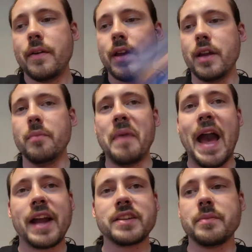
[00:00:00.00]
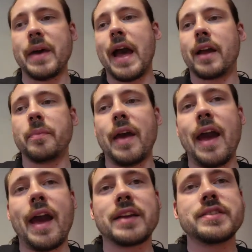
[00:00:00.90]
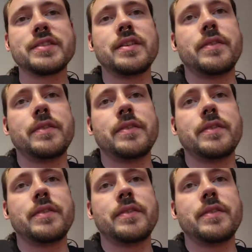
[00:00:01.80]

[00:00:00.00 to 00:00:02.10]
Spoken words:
in back-to-back packs.